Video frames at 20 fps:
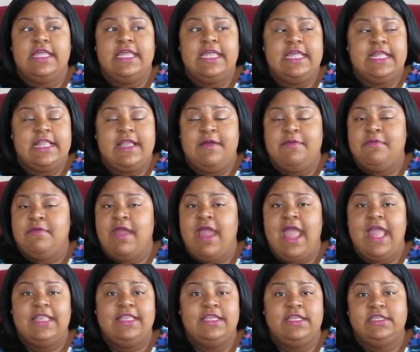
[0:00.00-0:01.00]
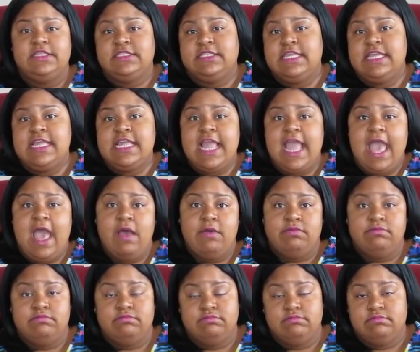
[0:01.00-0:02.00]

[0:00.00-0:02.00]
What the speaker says: And I'm riding this thing out